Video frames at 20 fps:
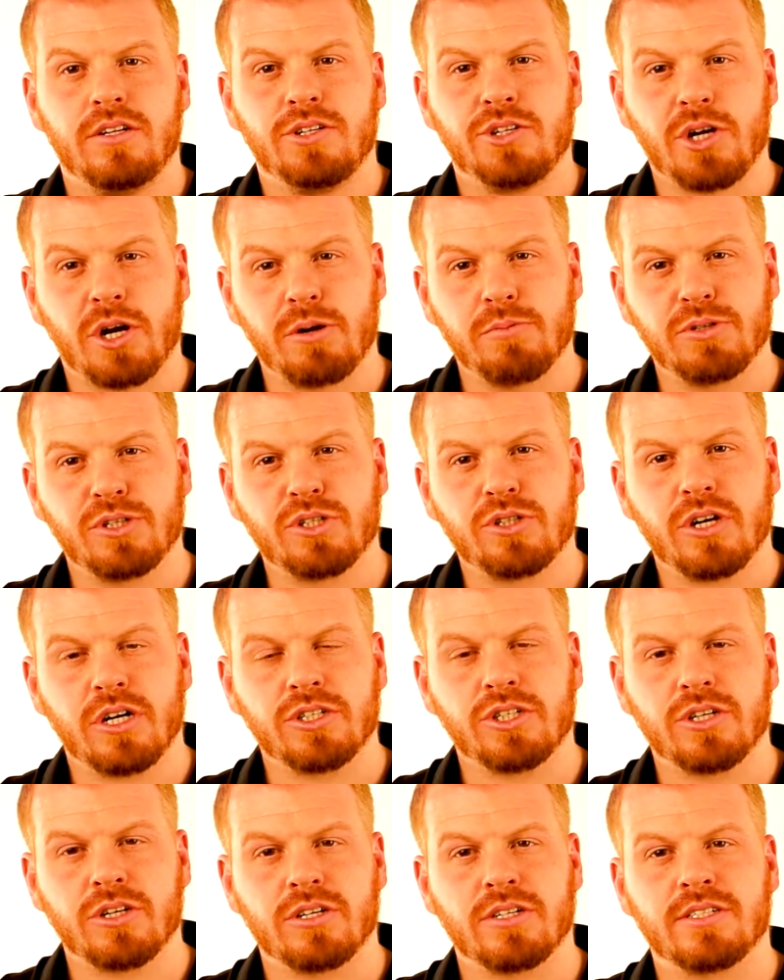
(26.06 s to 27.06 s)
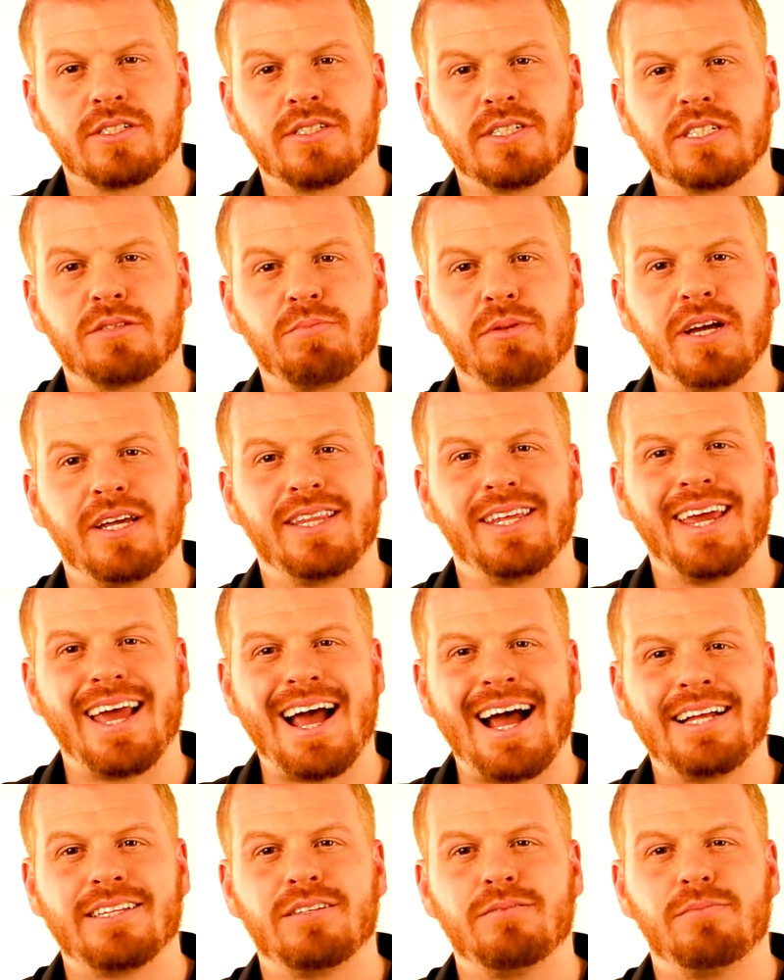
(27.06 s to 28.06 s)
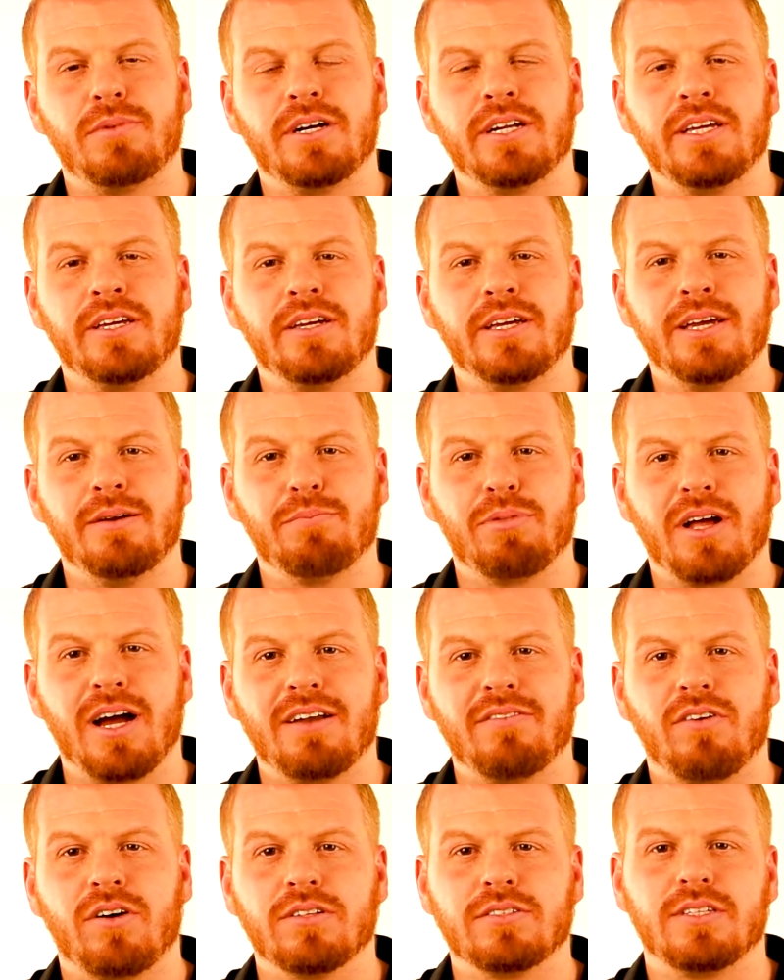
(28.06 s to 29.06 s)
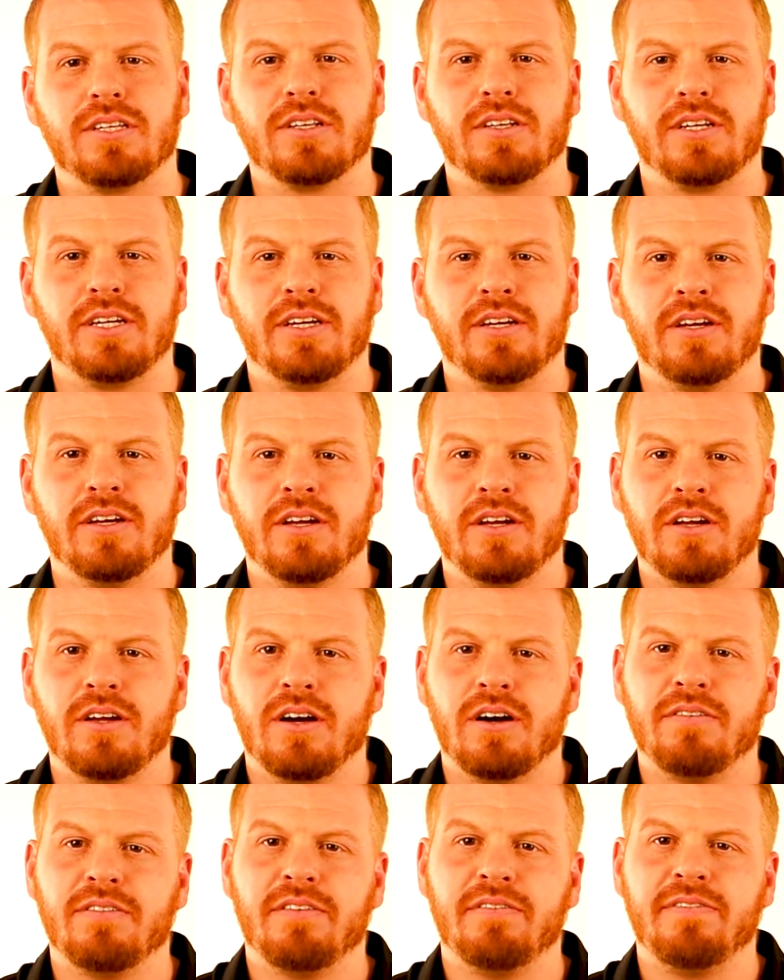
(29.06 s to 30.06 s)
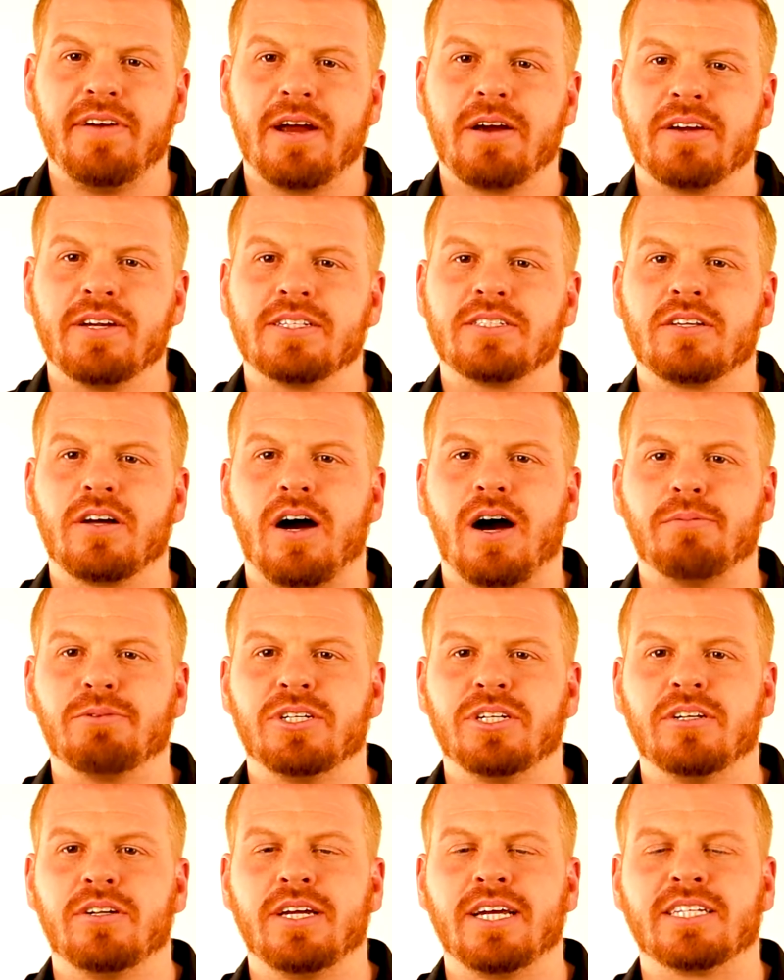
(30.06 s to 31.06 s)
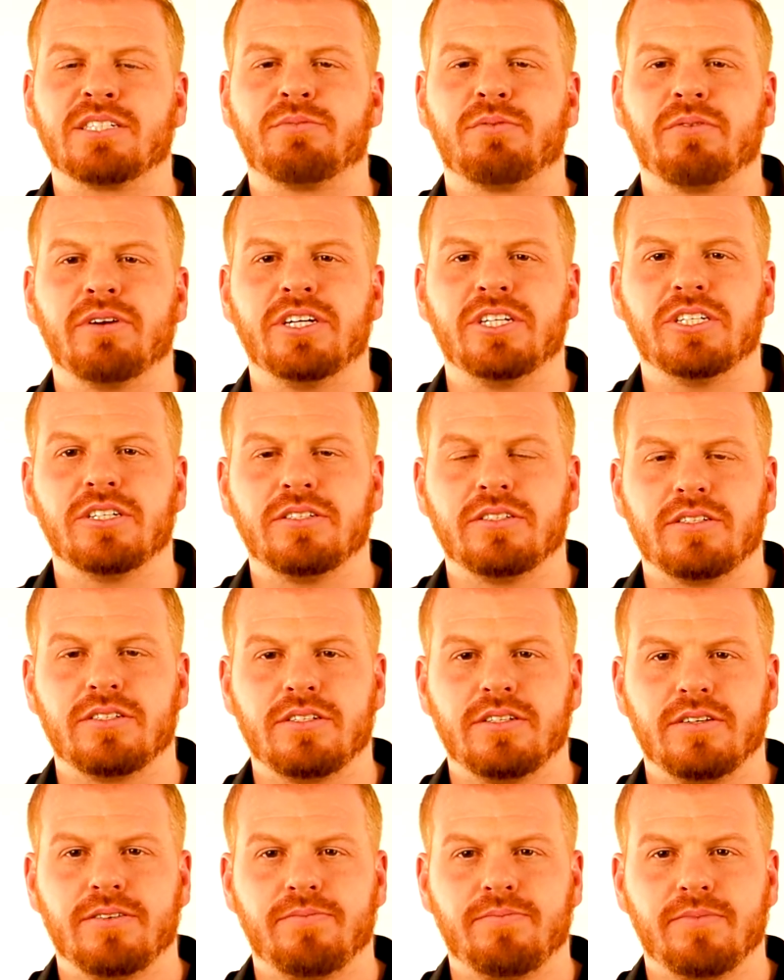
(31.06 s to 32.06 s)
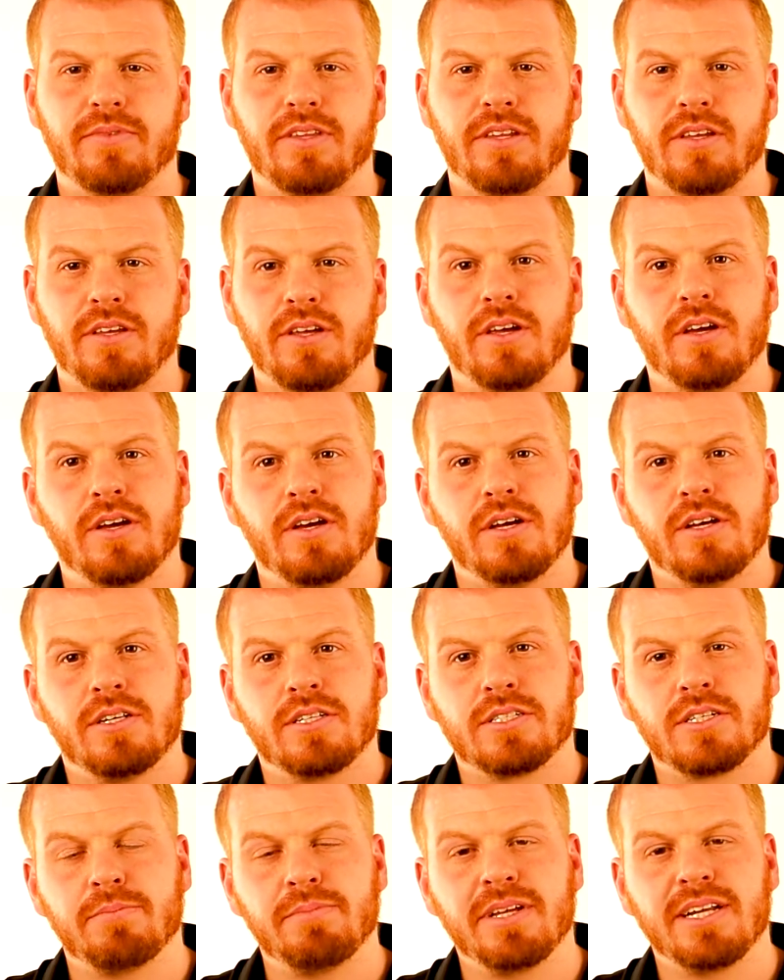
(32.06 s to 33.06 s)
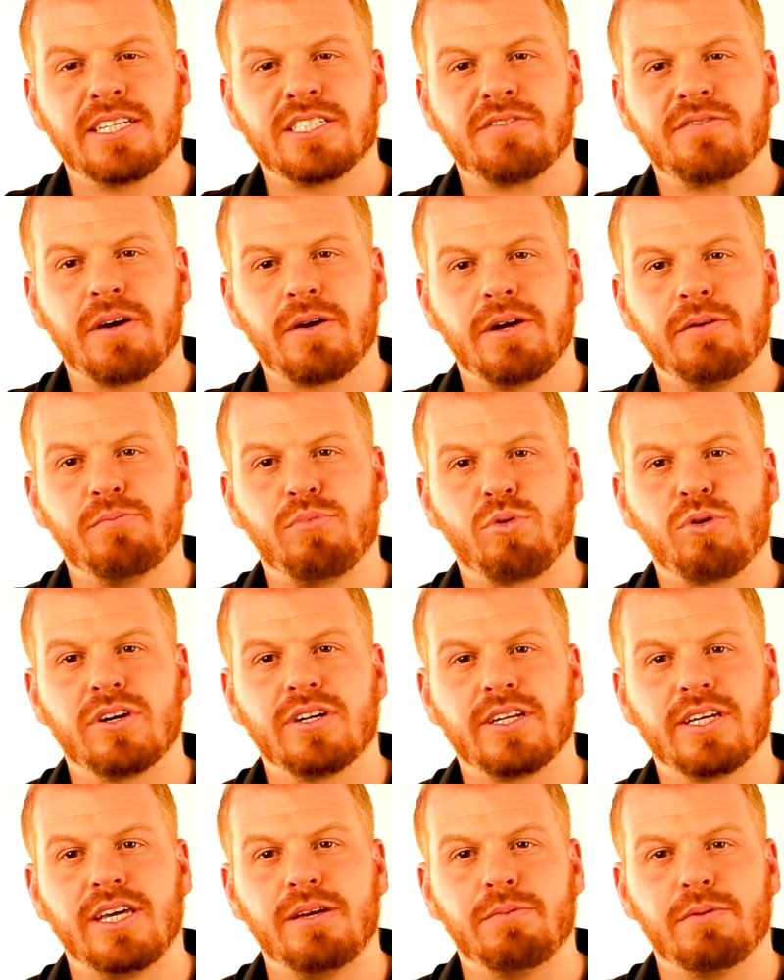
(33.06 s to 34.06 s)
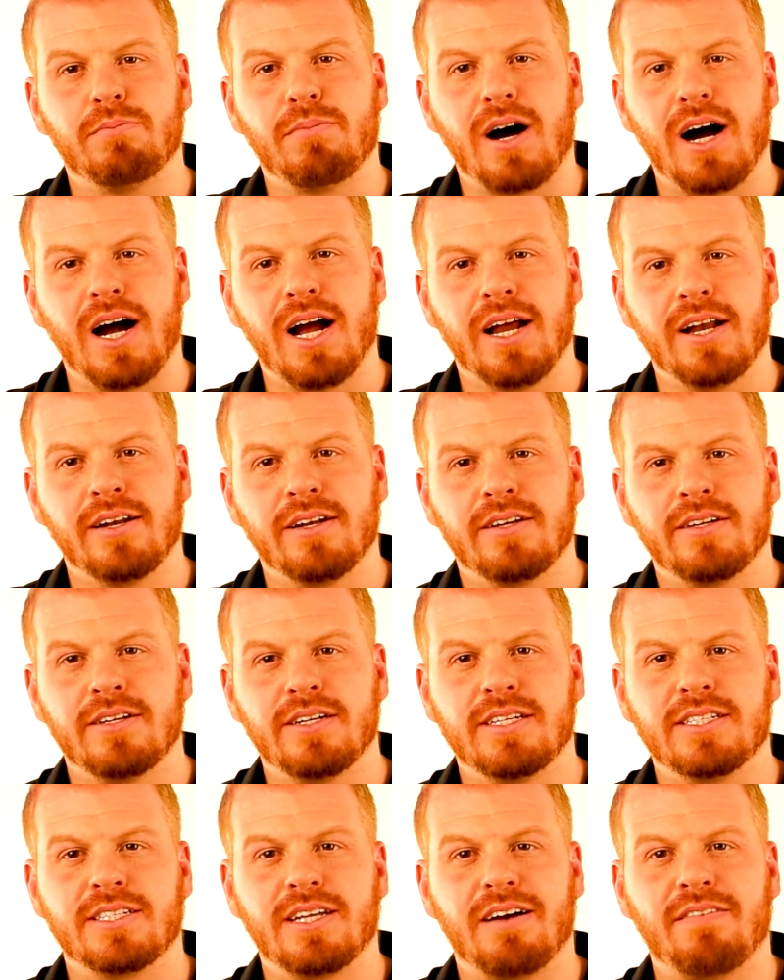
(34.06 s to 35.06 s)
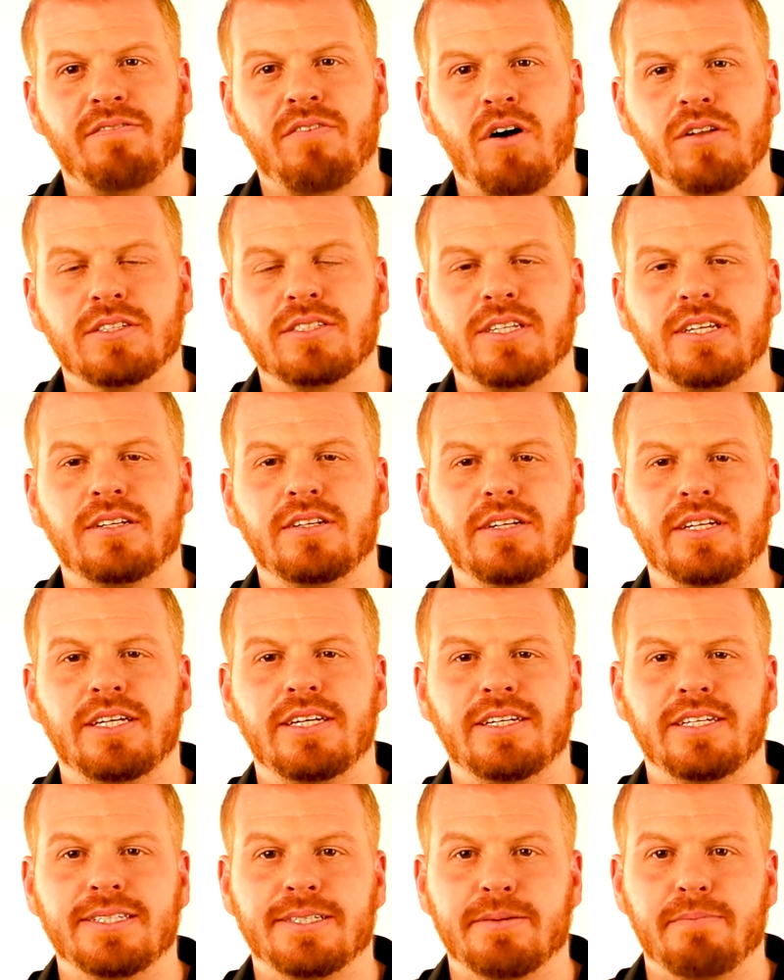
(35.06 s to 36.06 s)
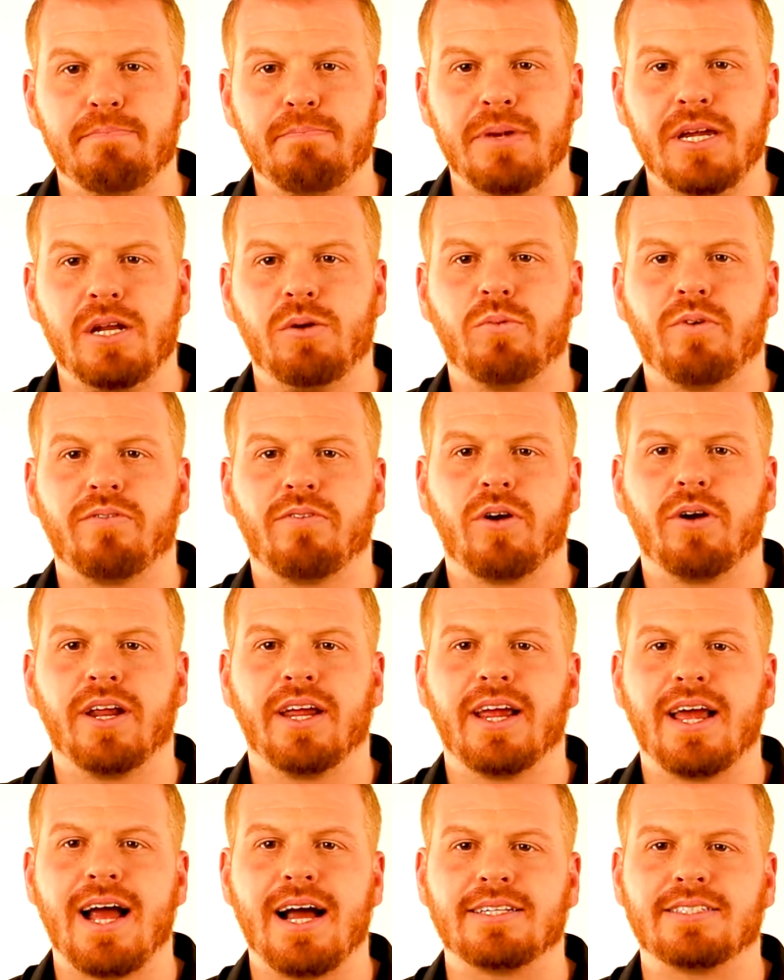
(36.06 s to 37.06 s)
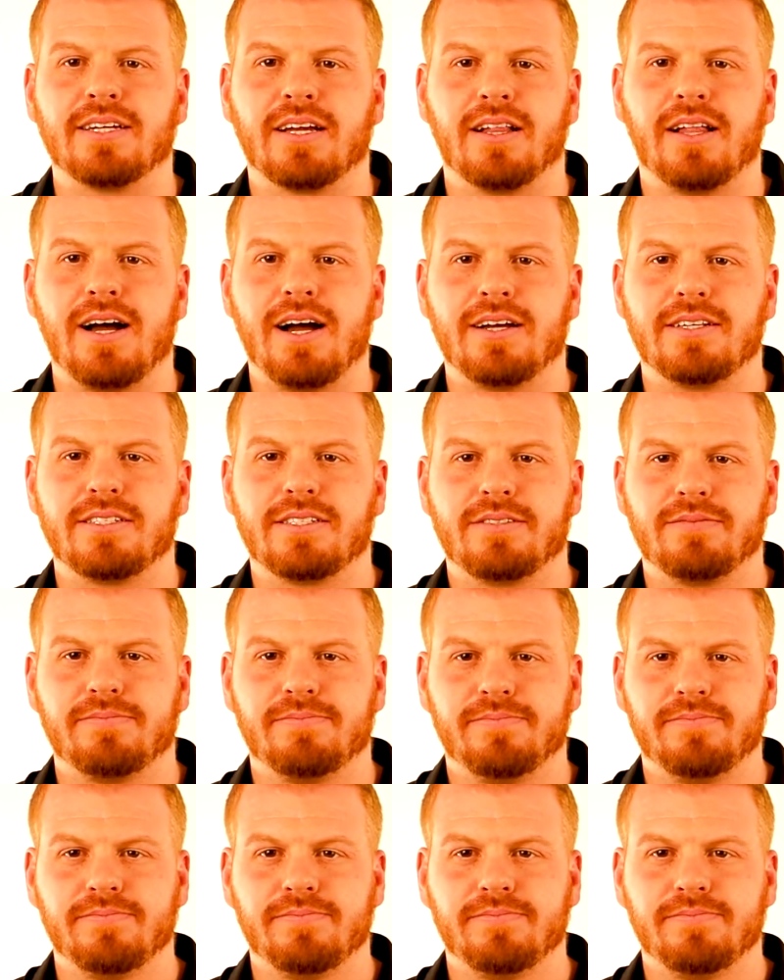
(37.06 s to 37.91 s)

Term structures display the at-the-money implied volatility of the various option expirations. Something that's very important to keep in mind is that volatility is a mean reverting asset class.